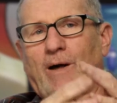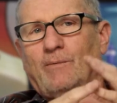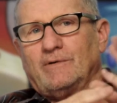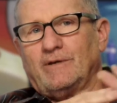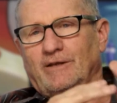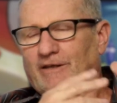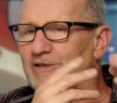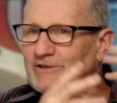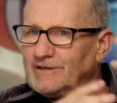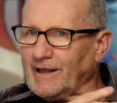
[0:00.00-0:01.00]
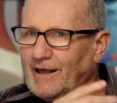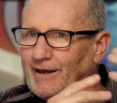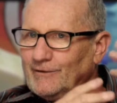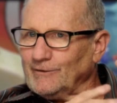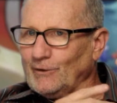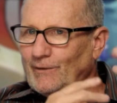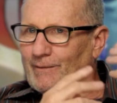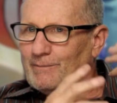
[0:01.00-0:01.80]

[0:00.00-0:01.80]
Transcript: I would listen to Ellen, you know,